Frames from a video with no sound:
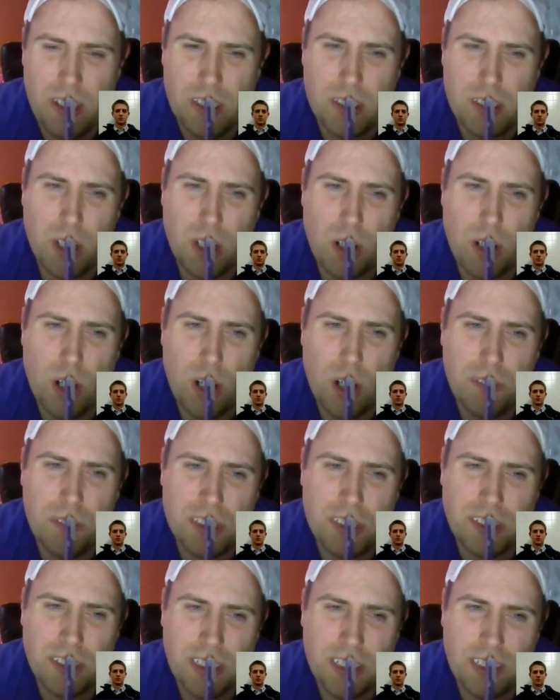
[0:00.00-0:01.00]
So
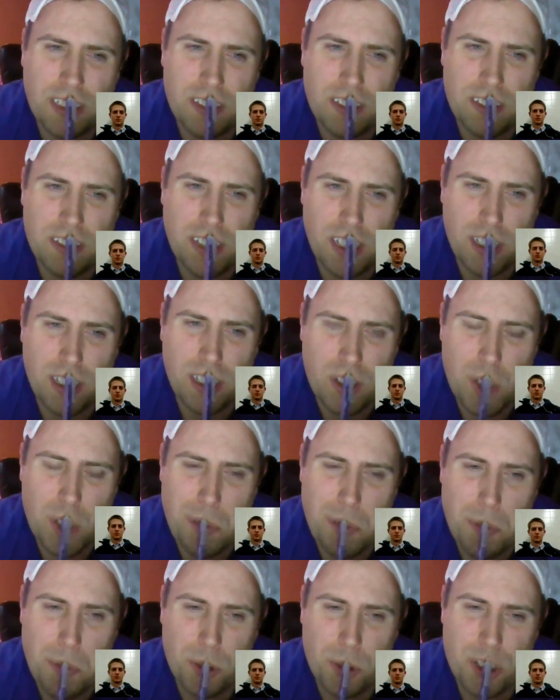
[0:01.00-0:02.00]
obviously,
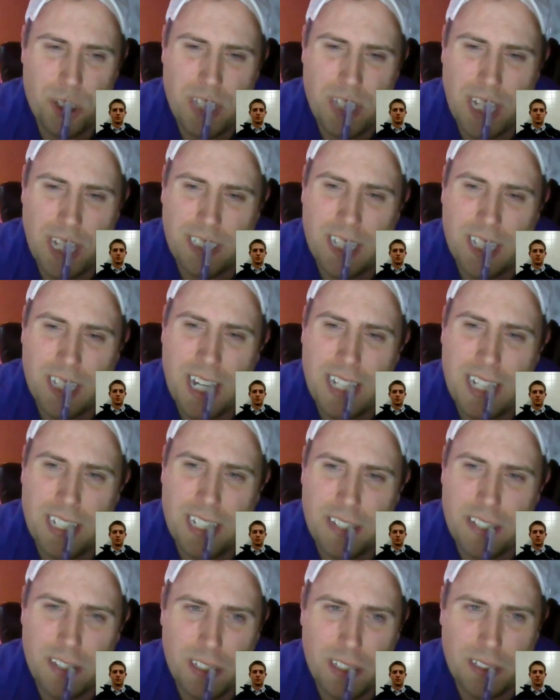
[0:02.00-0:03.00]
2 people should take 9.
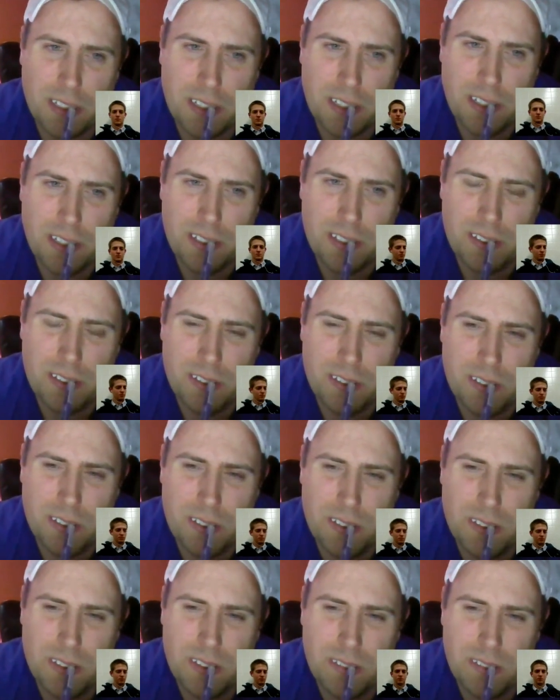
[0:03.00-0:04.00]
I think,
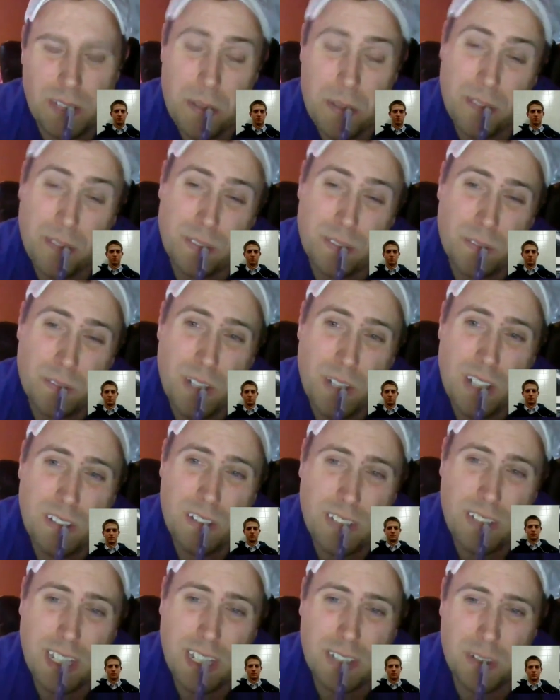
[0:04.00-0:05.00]
maybe even
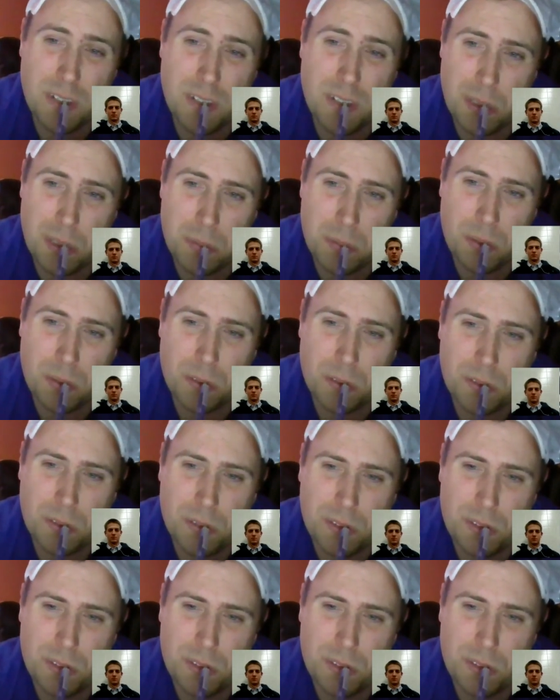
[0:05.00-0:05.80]
2 people.